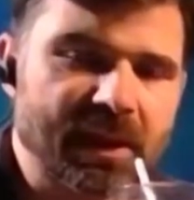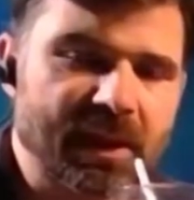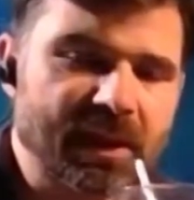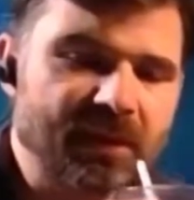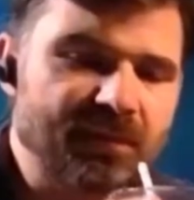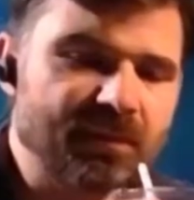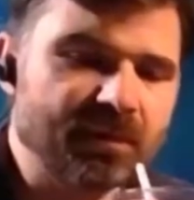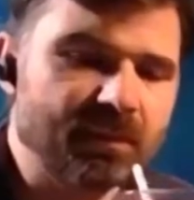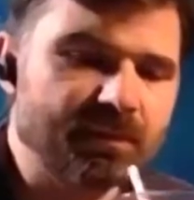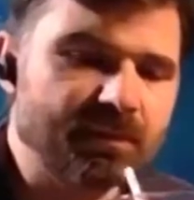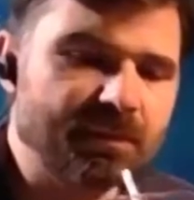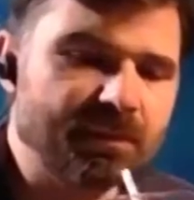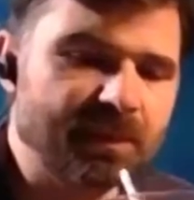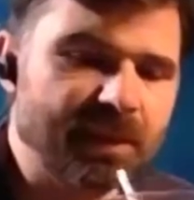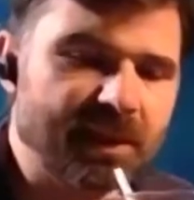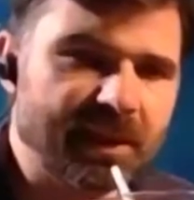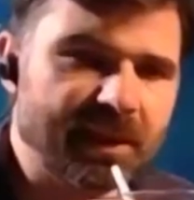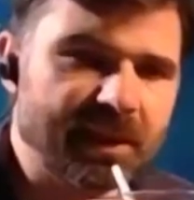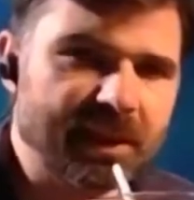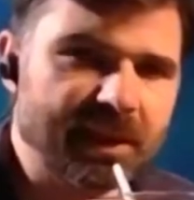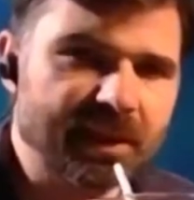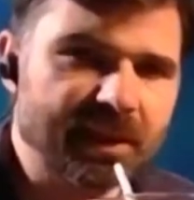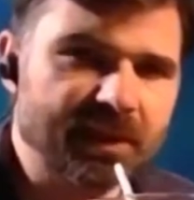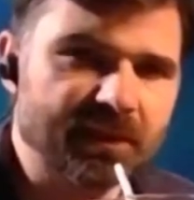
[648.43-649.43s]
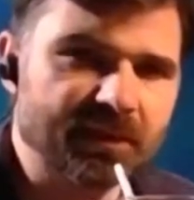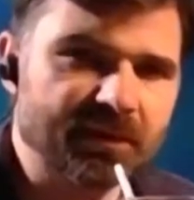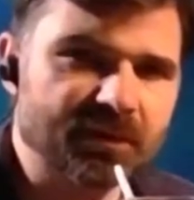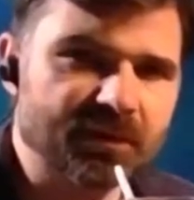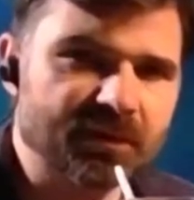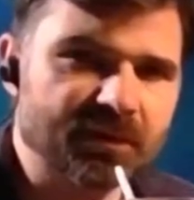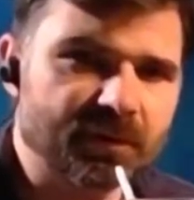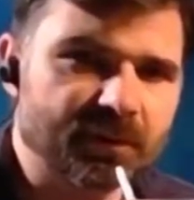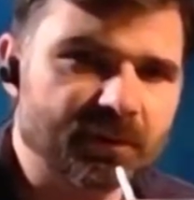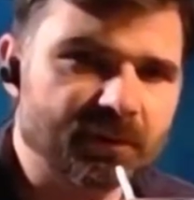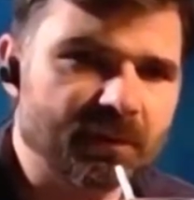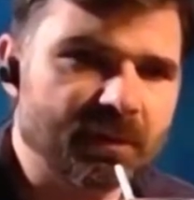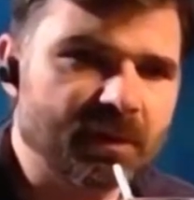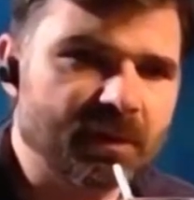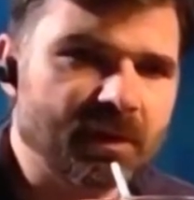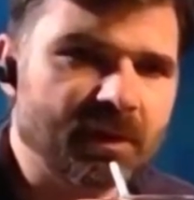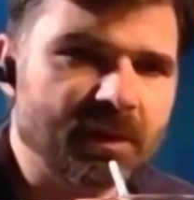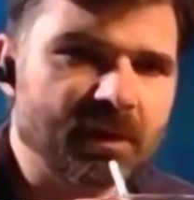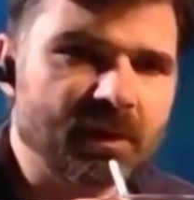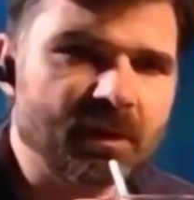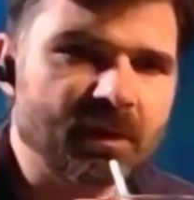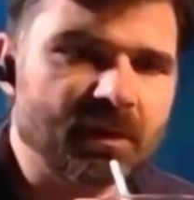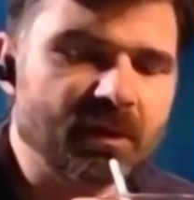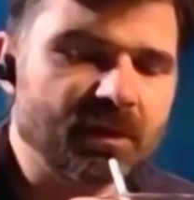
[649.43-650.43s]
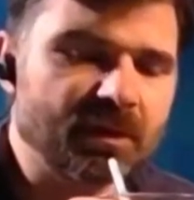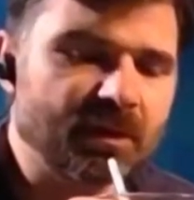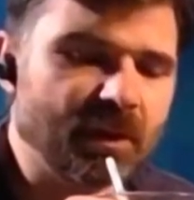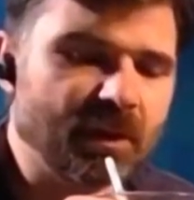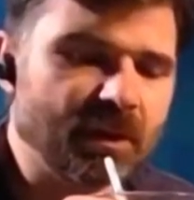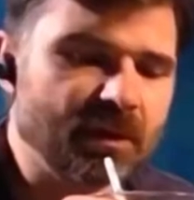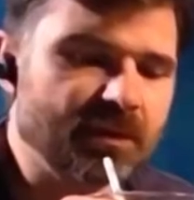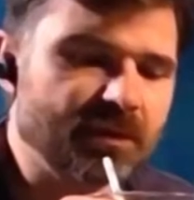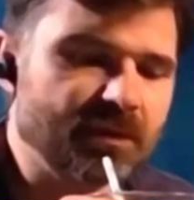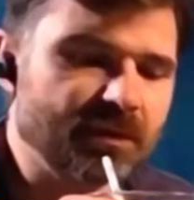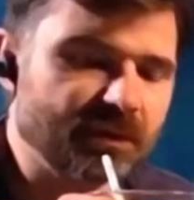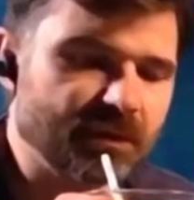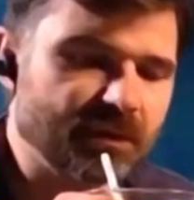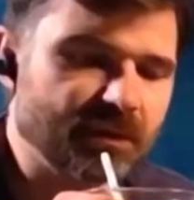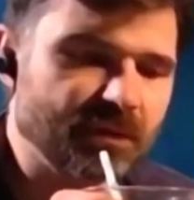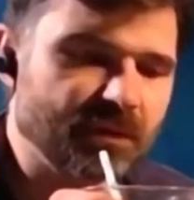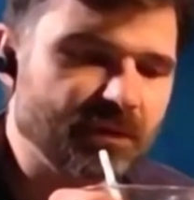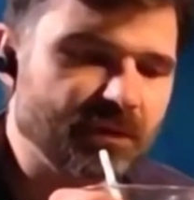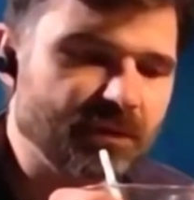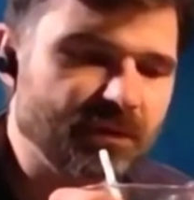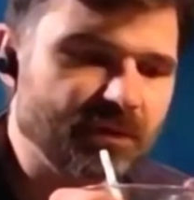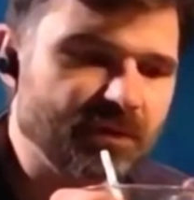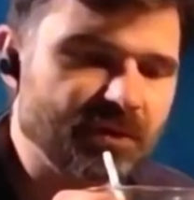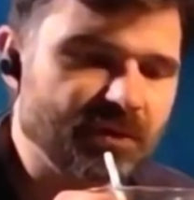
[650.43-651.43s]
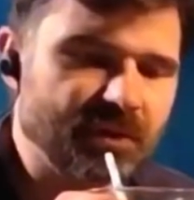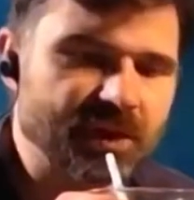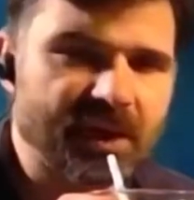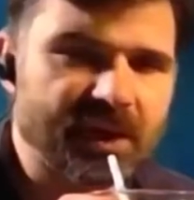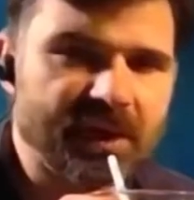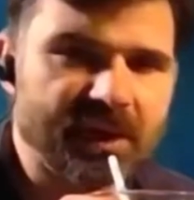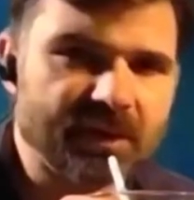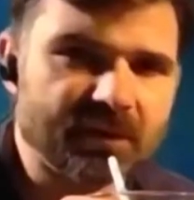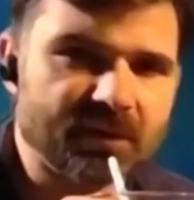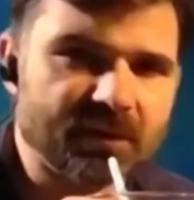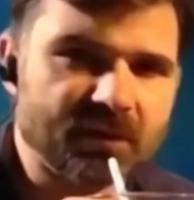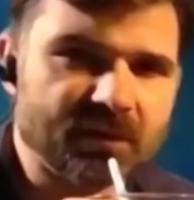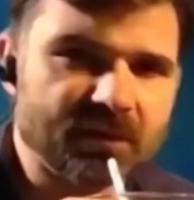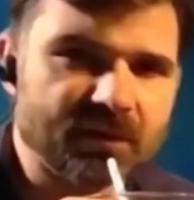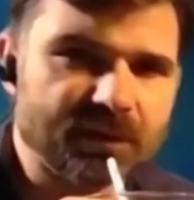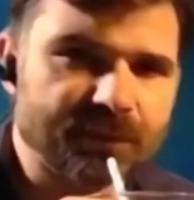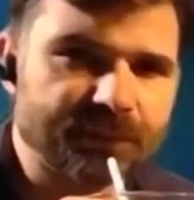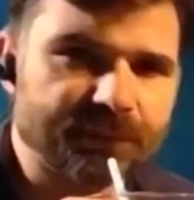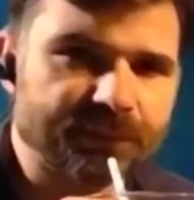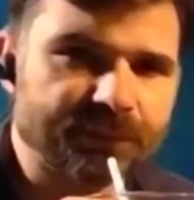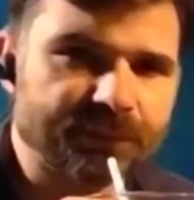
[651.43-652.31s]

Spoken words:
is the pH going to change?